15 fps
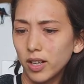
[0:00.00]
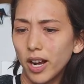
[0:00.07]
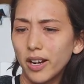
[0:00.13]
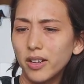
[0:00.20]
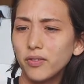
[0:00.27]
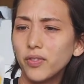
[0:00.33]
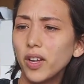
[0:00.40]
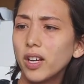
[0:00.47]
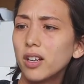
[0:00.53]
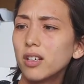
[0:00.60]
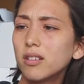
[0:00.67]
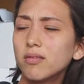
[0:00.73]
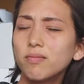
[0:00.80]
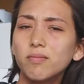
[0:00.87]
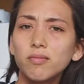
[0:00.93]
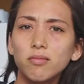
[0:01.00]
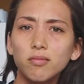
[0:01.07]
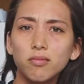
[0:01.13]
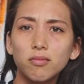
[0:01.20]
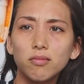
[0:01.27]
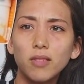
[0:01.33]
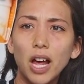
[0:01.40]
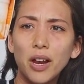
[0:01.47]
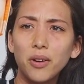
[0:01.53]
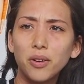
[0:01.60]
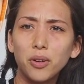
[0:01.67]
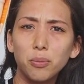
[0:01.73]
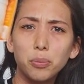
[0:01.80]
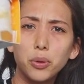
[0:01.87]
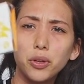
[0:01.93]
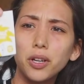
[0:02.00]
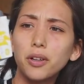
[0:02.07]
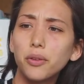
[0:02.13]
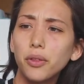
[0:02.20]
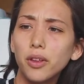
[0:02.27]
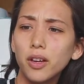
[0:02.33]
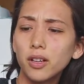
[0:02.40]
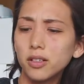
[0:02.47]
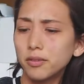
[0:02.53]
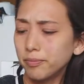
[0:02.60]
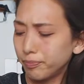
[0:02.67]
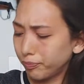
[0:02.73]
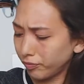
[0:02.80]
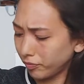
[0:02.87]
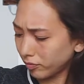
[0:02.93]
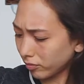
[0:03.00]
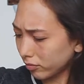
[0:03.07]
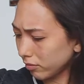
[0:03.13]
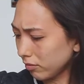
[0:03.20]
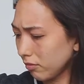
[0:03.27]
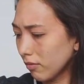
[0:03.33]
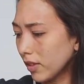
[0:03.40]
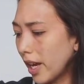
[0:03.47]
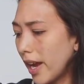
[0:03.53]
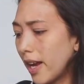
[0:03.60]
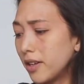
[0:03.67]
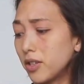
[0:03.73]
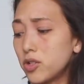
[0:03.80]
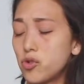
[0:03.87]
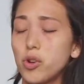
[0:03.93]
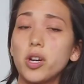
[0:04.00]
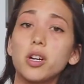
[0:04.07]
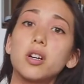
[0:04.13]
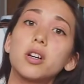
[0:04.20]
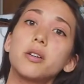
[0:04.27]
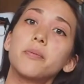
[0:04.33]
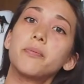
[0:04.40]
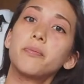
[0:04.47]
Kind of like I don't know, pudding thing, and a drink.